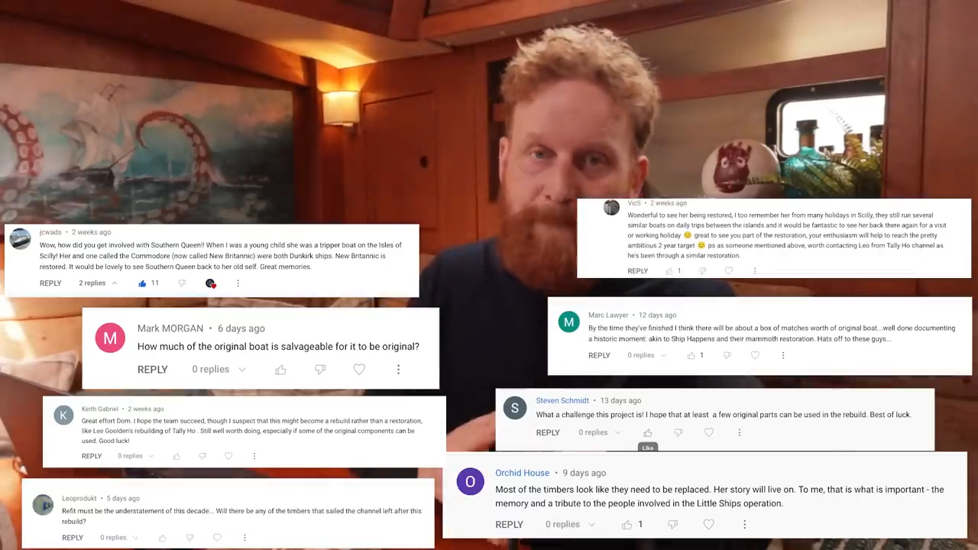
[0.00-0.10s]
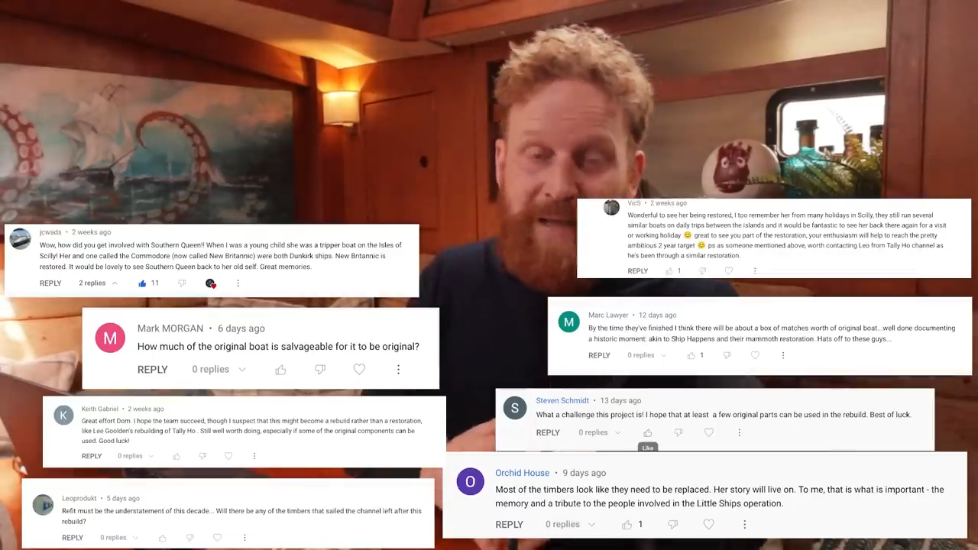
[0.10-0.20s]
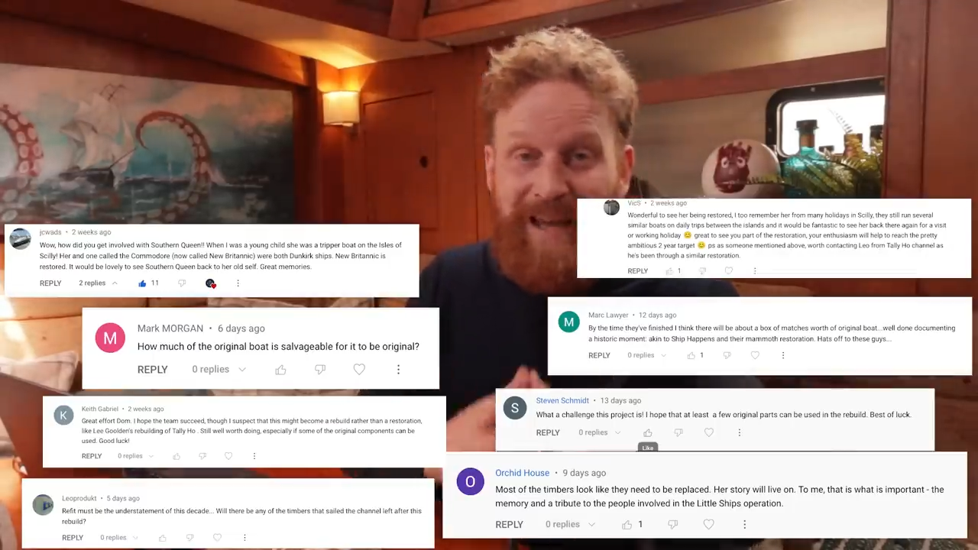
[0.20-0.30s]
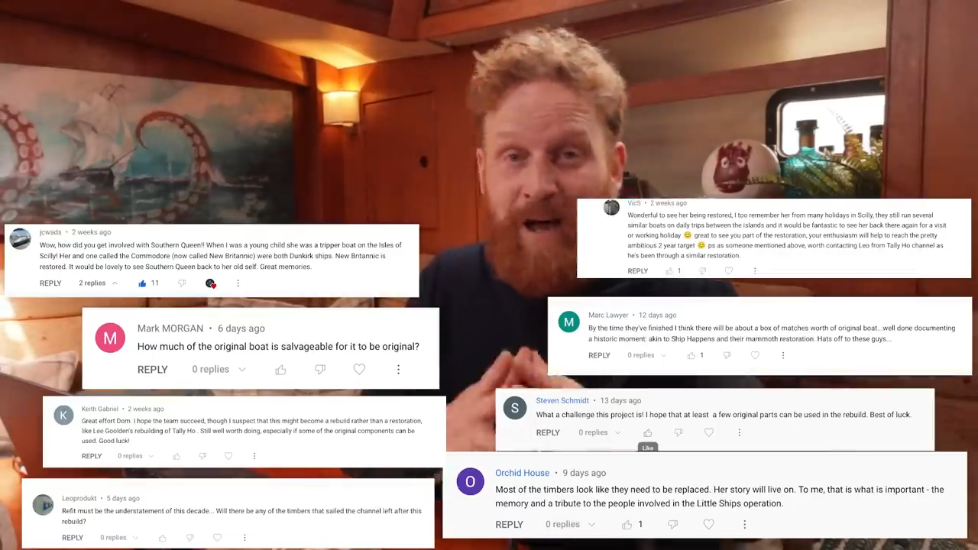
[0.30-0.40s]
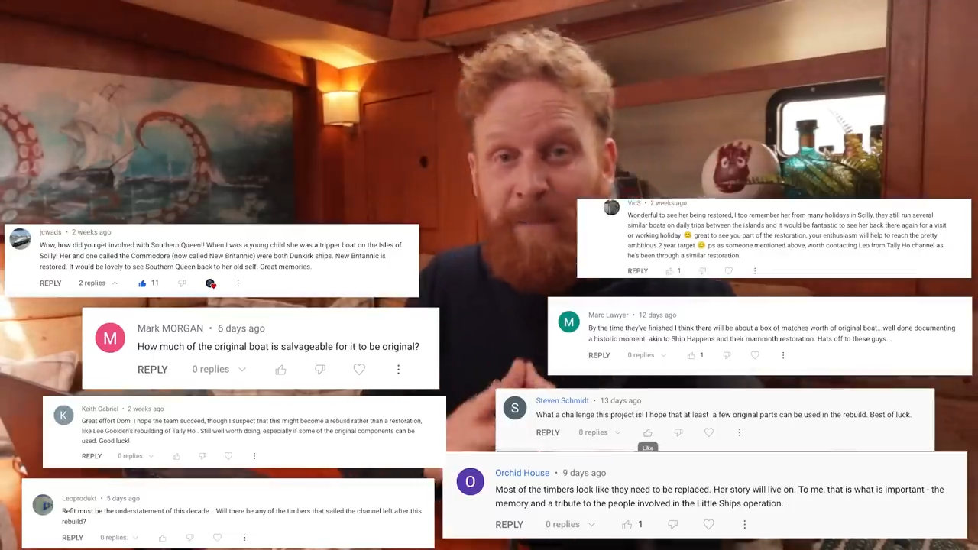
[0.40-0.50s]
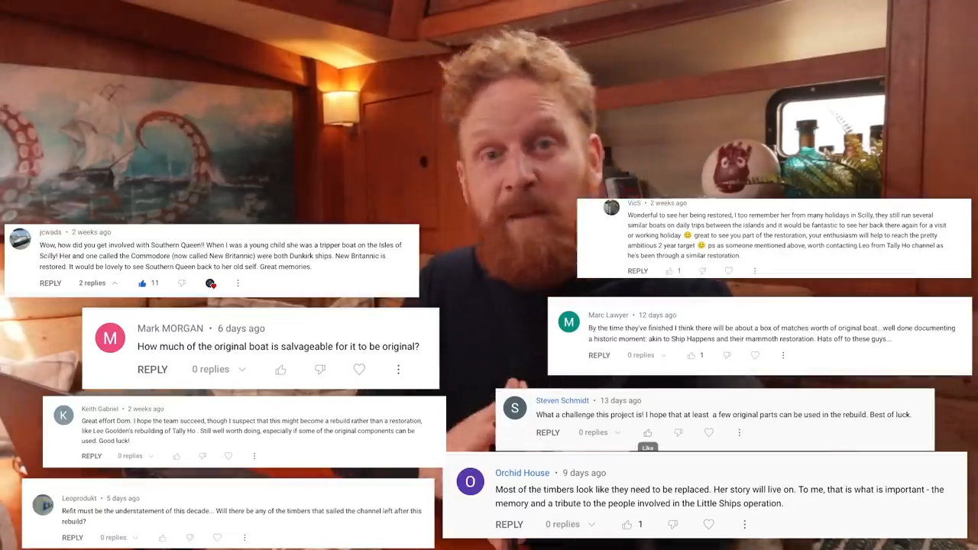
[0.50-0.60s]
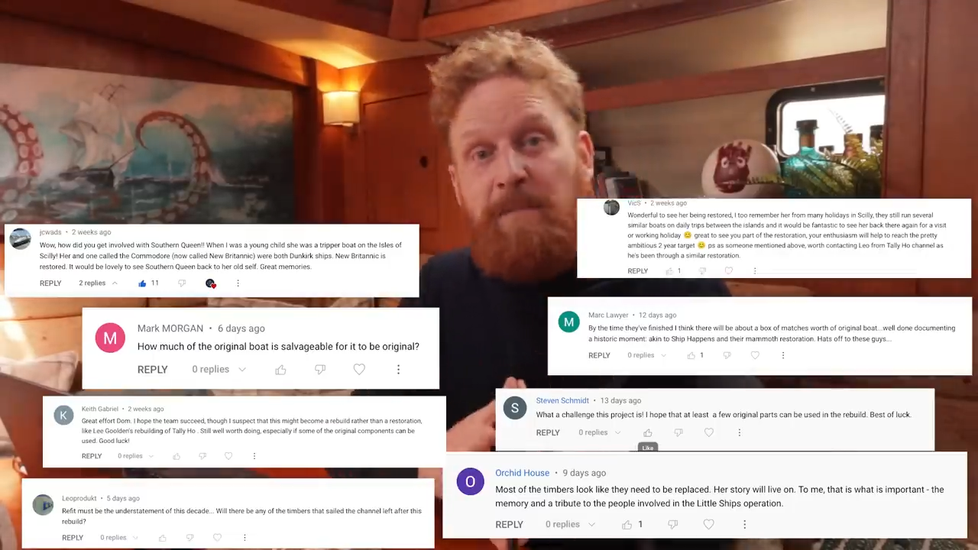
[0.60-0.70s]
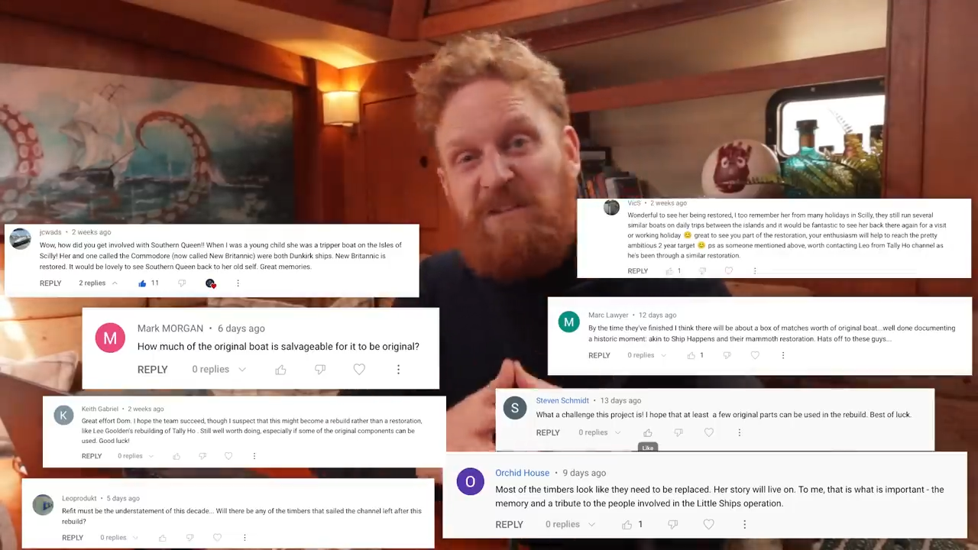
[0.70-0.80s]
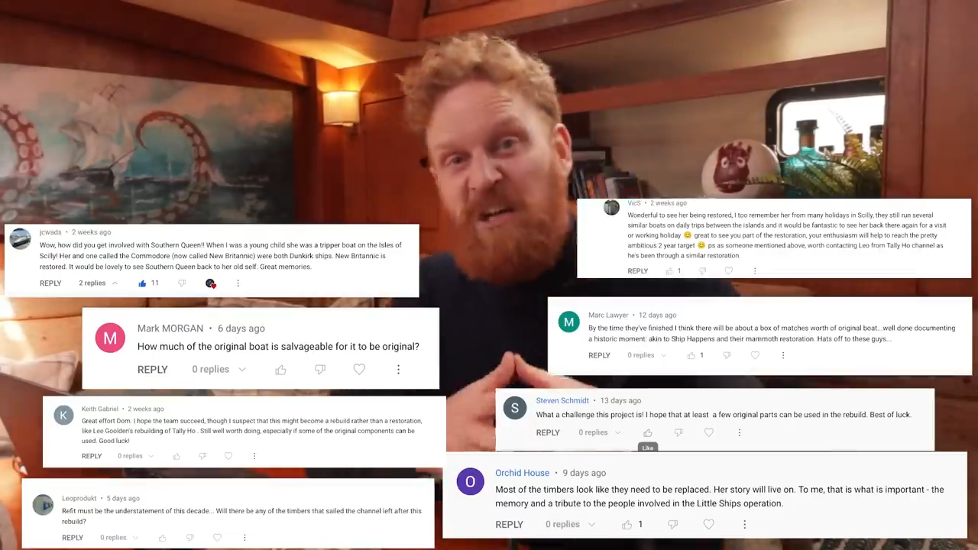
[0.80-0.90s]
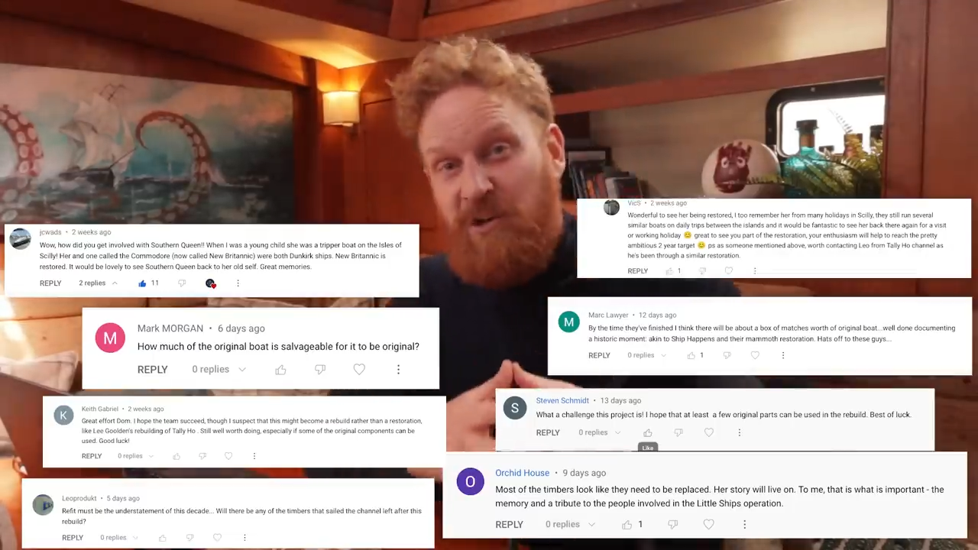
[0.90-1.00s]
become the
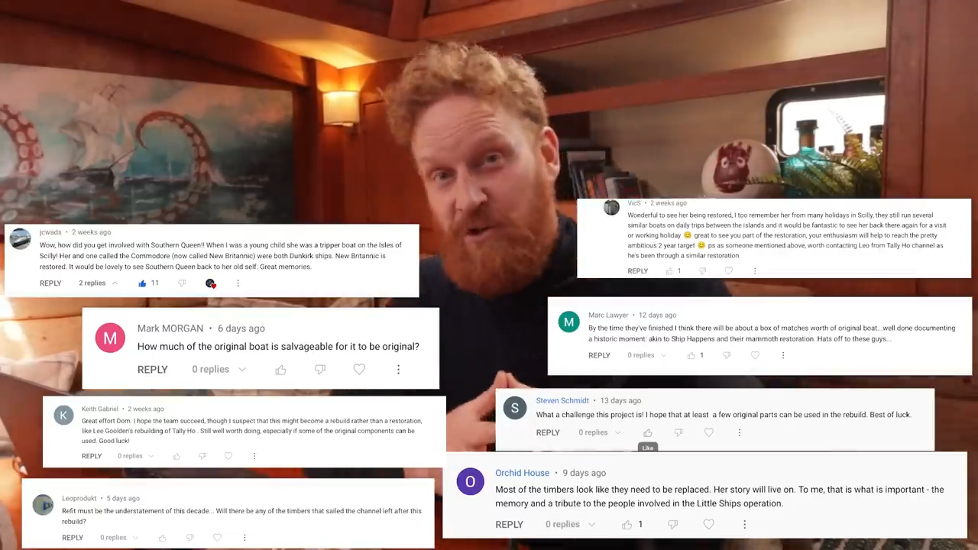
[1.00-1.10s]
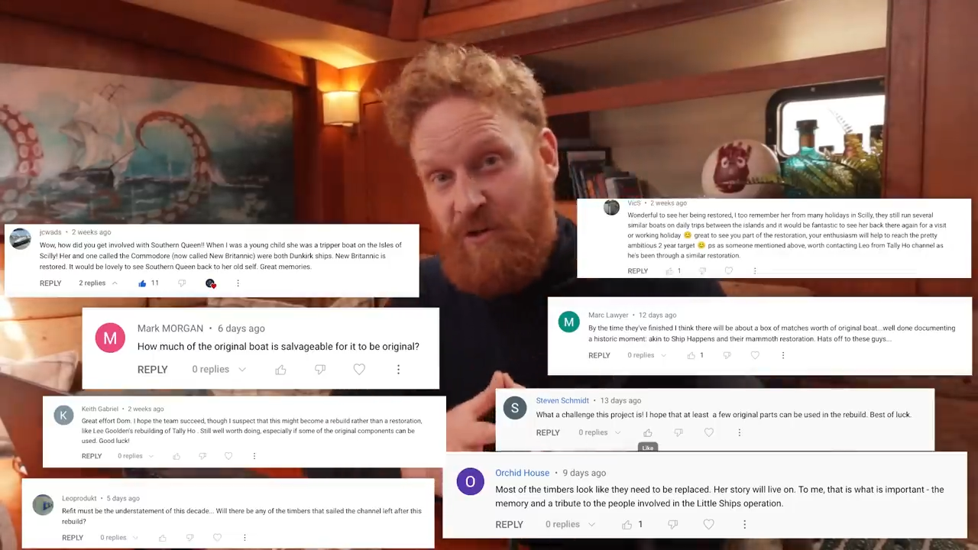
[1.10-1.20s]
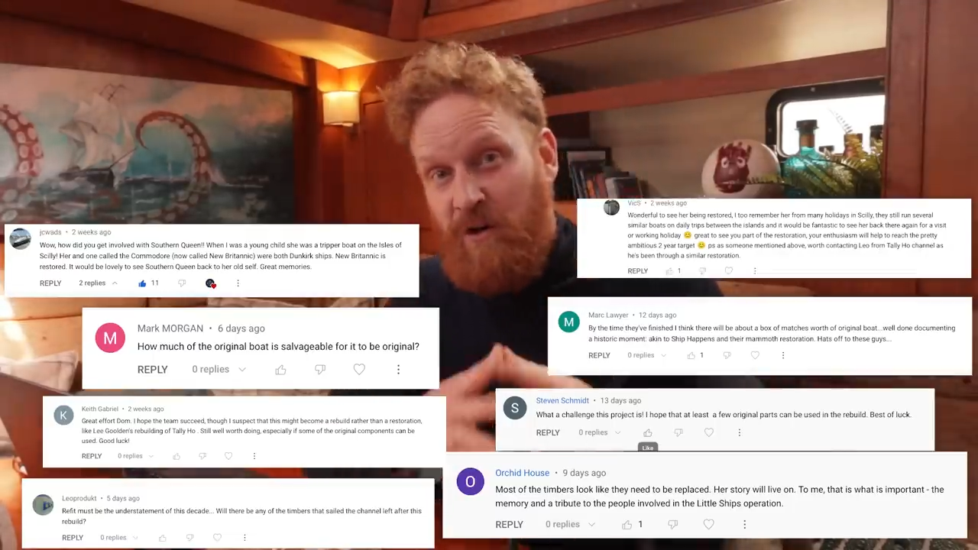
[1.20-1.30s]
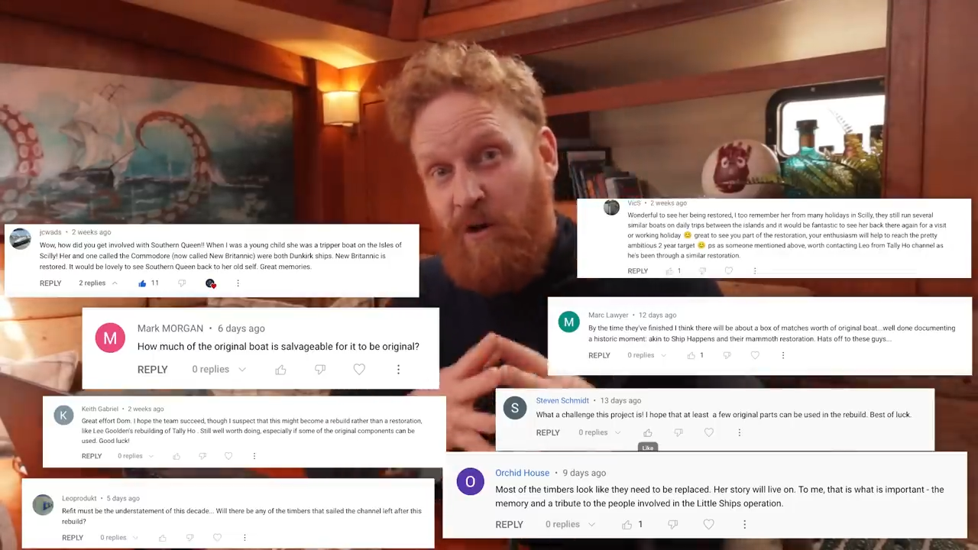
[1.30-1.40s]
production